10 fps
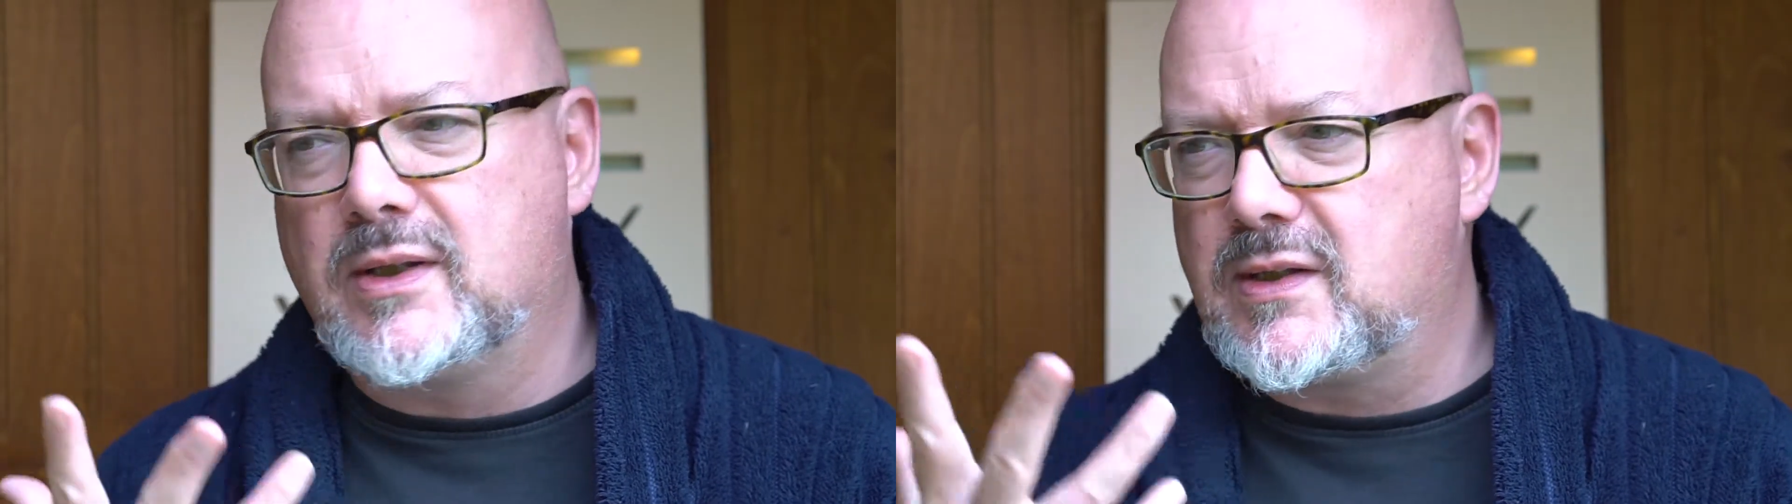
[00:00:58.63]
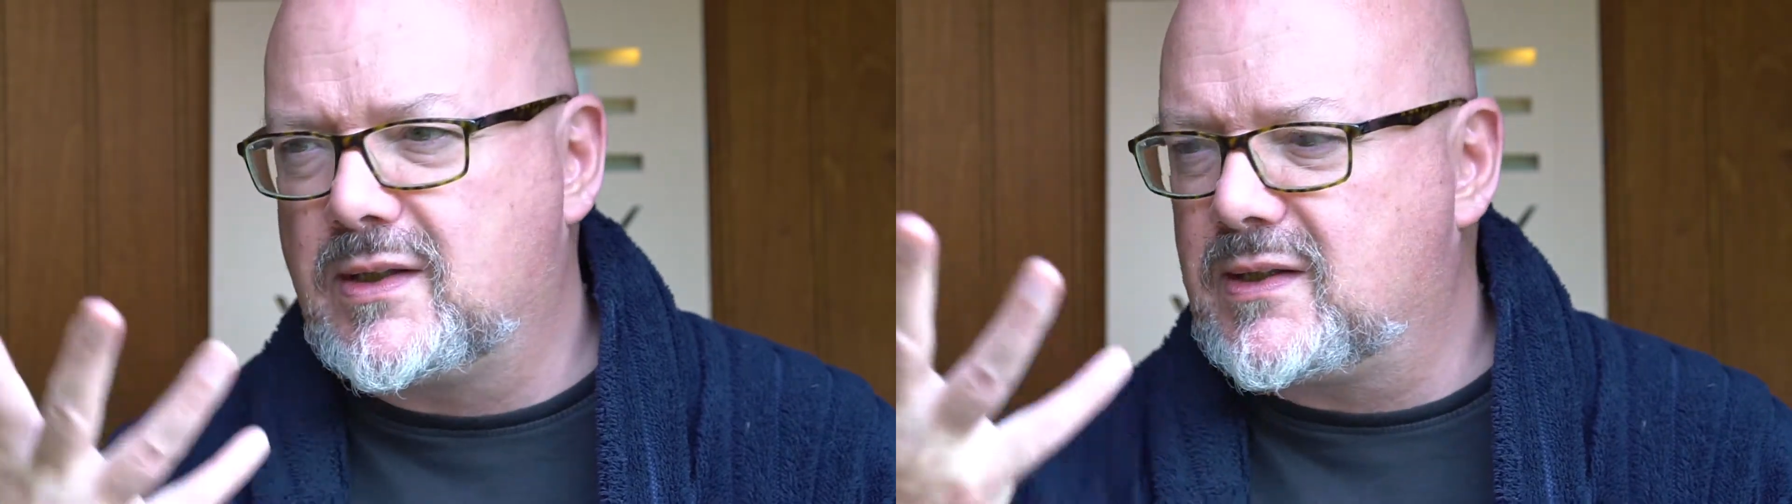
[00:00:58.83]

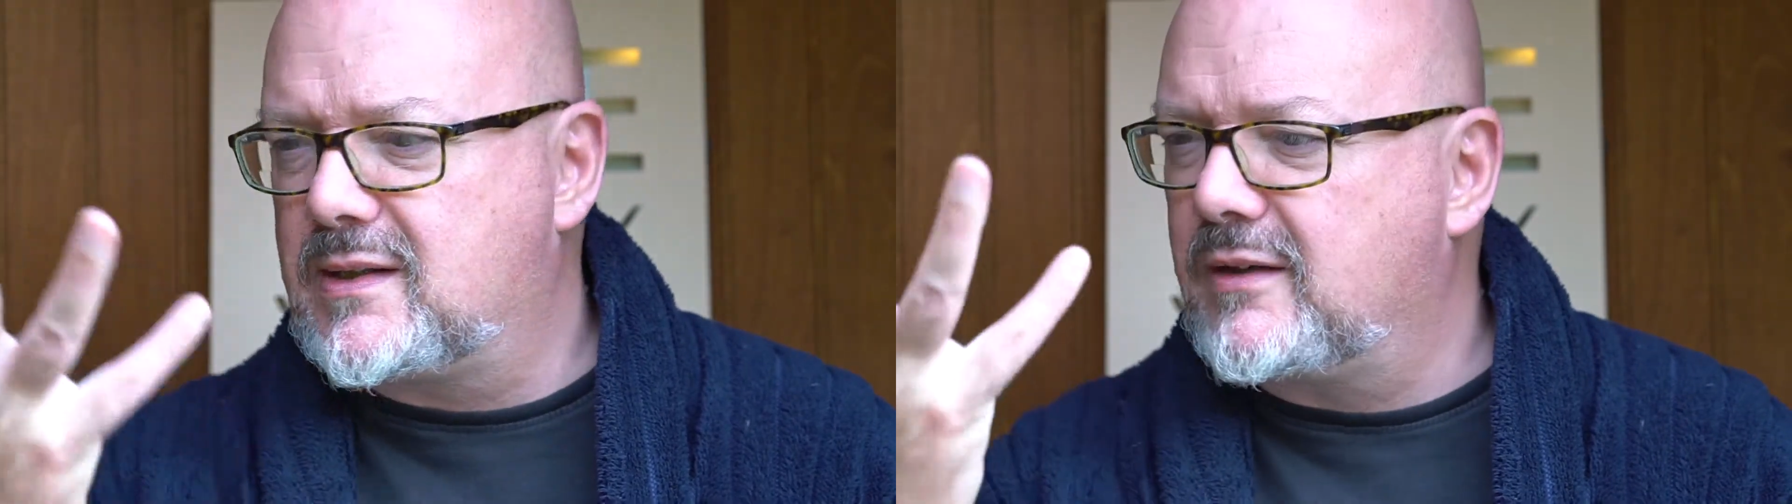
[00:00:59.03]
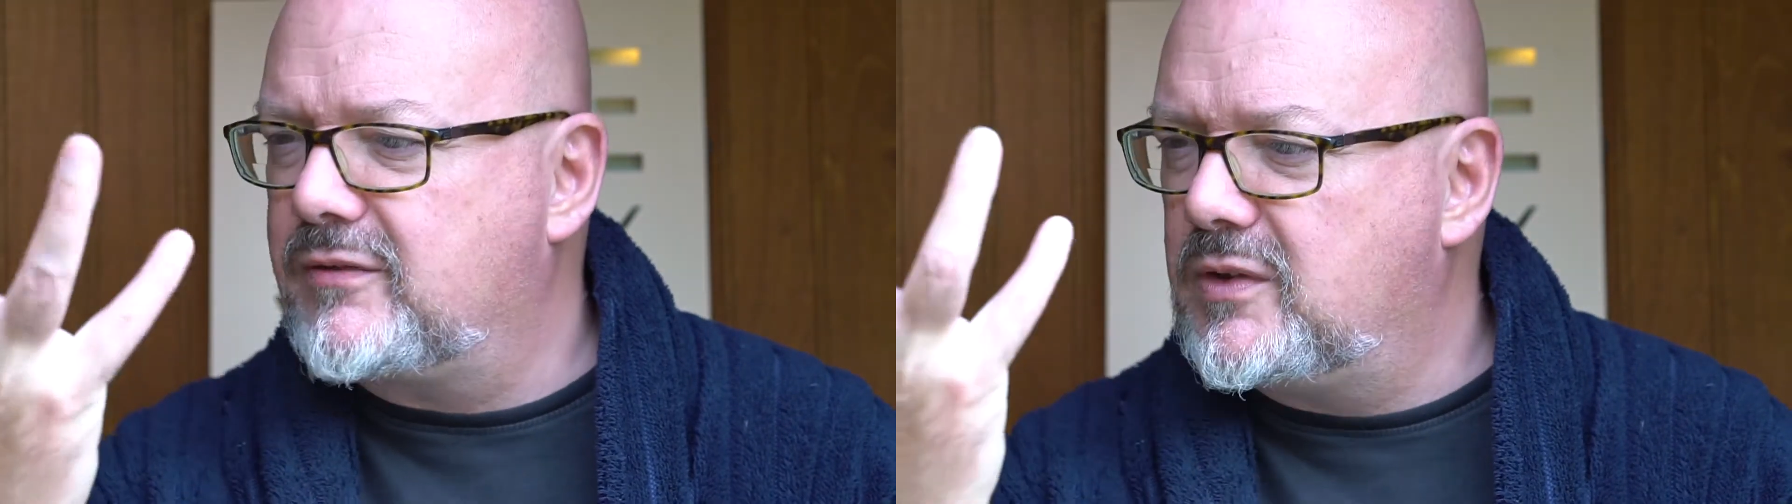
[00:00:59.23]
It's this
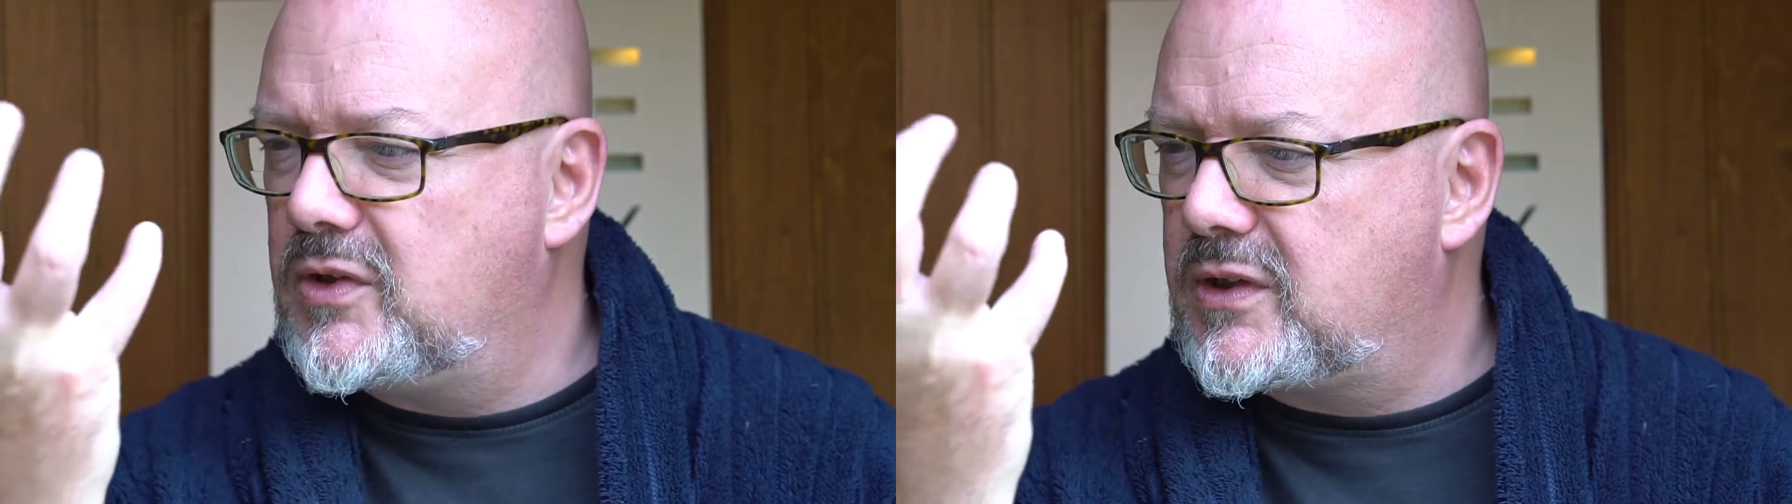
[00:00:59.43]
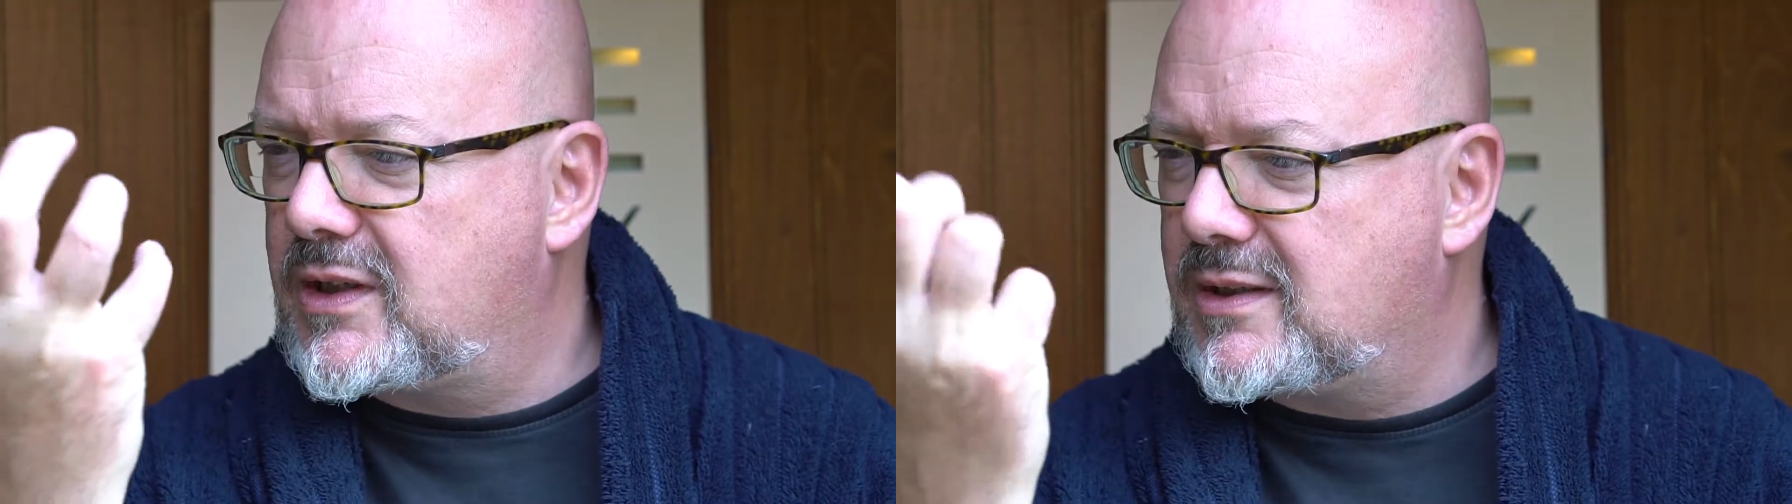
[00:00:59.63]
stuff you
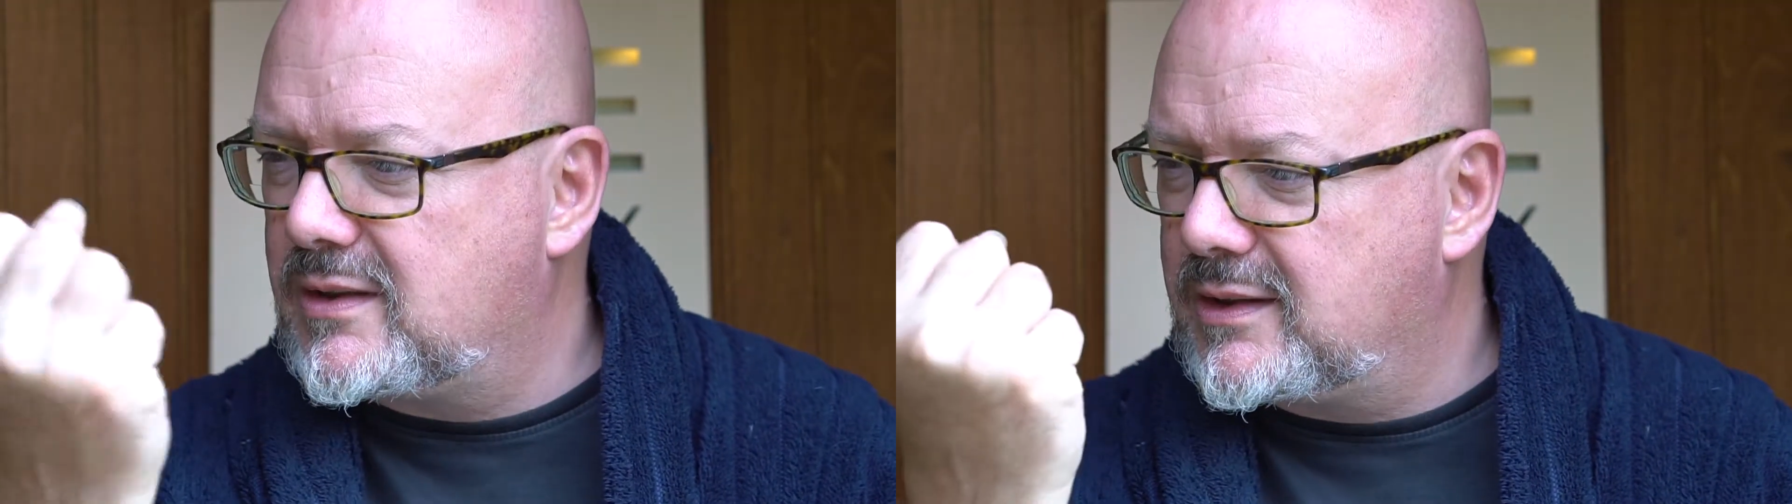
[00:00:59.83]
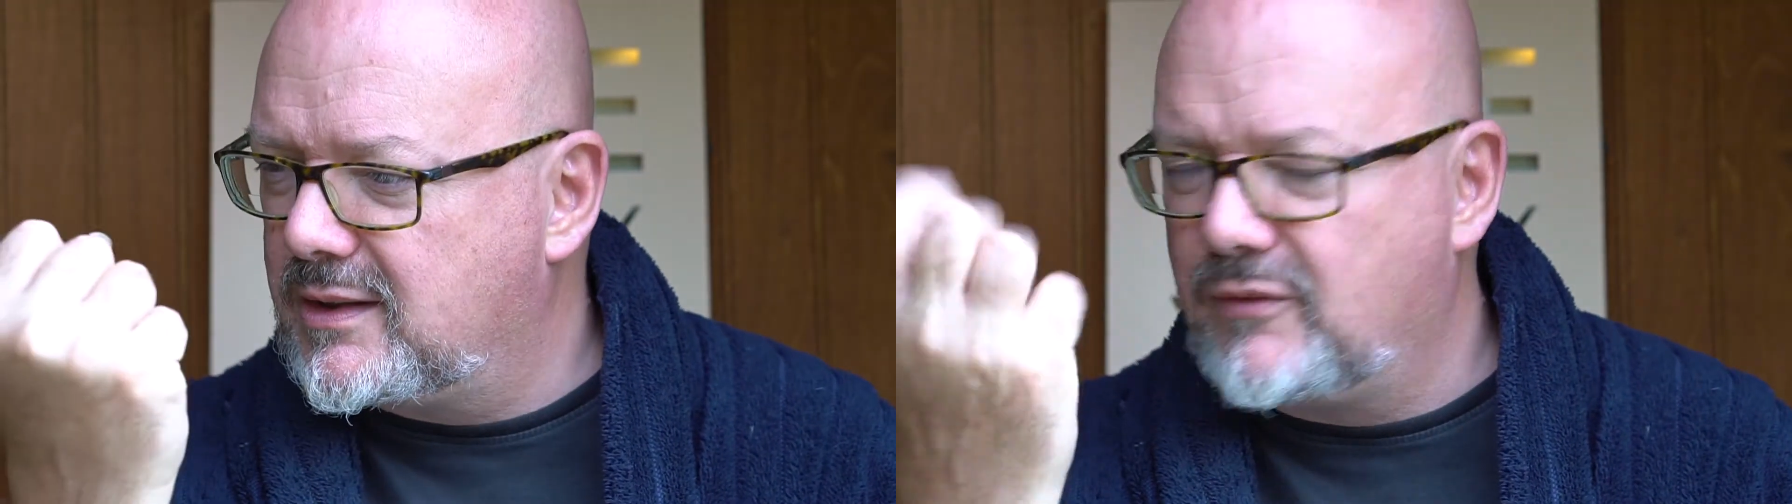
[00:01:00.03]
just
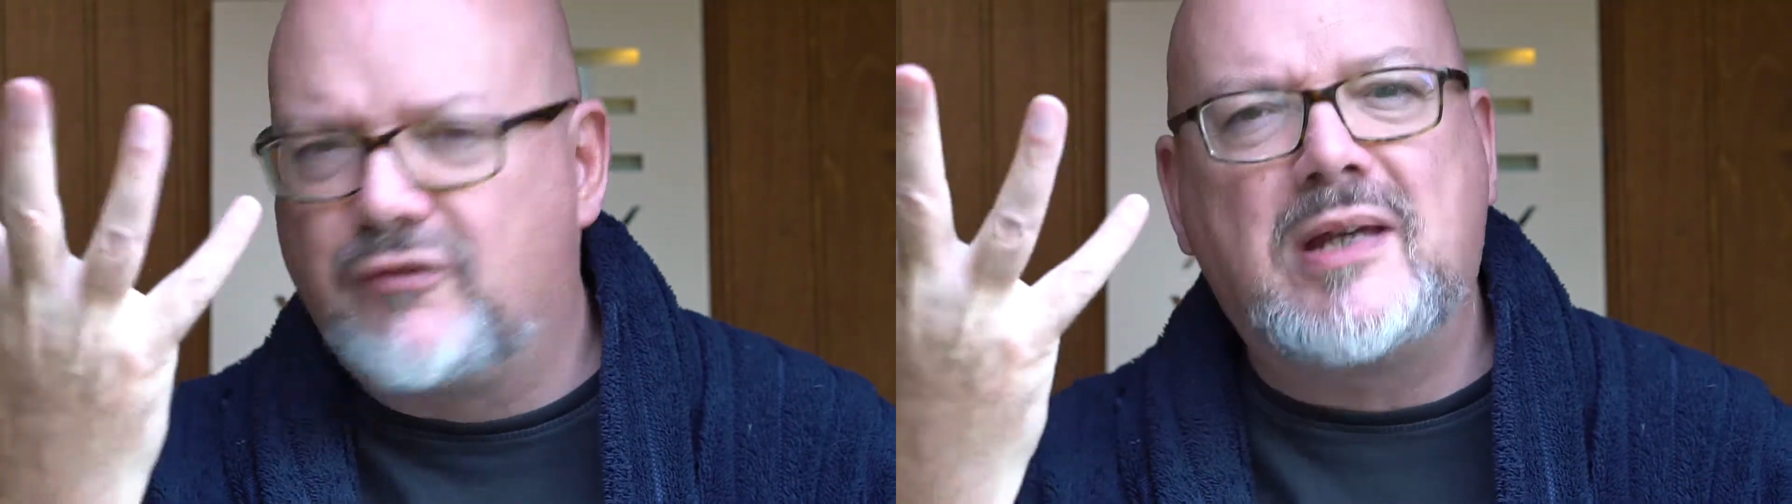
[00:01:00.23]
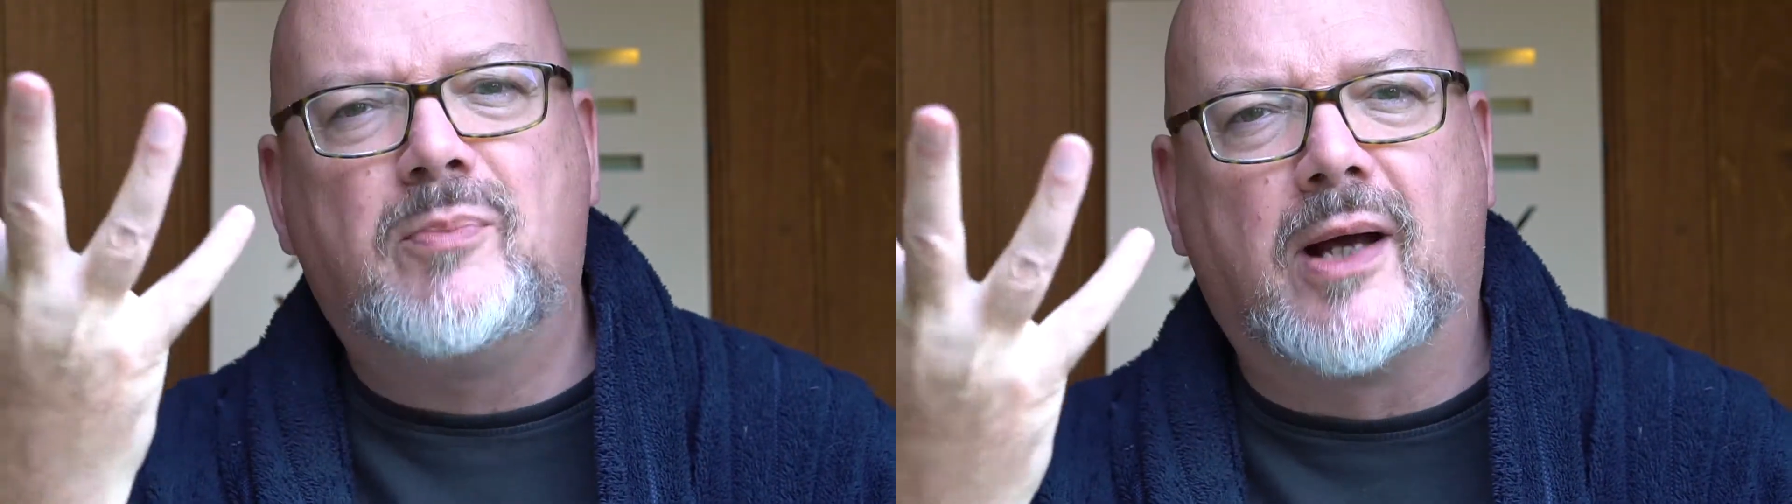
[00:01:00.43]
can't,
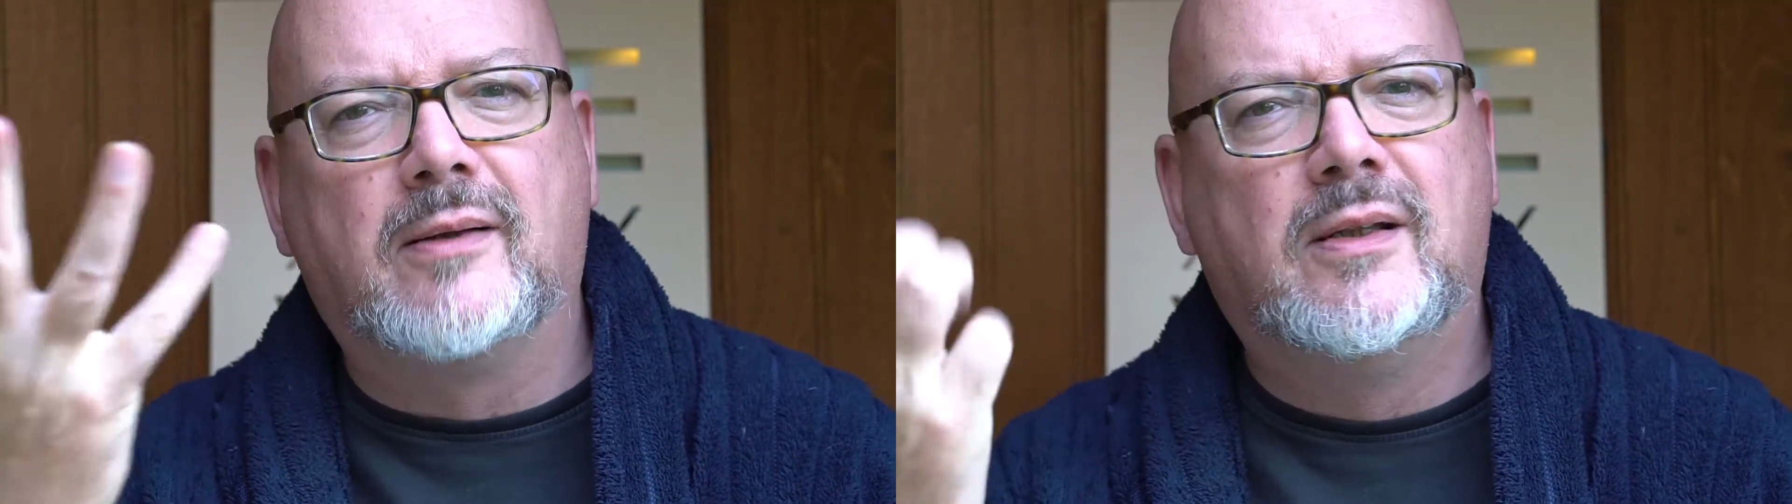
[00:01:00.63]
vapor,